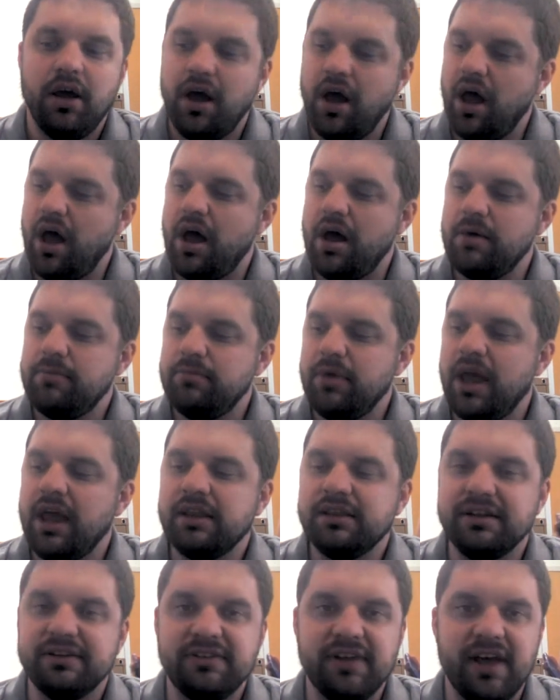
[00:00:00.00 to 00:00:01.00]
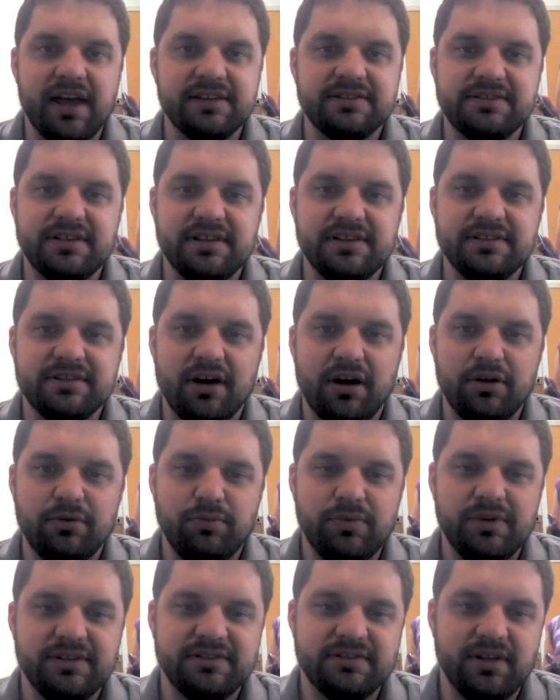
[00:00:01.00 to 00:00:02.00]
And the test is
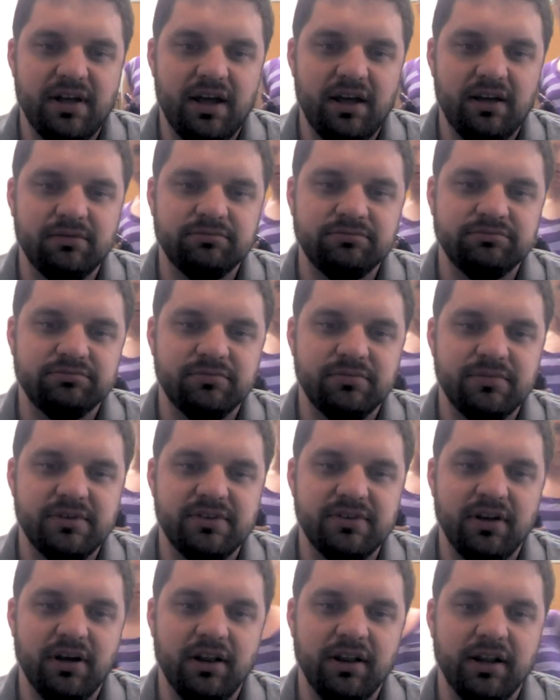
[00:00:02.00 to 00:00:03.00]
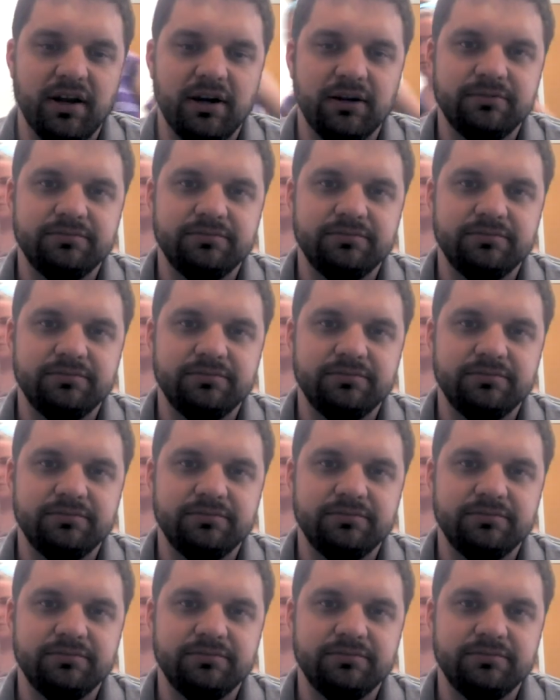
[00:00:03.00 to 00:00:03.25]
on Wednesday. See y'all later.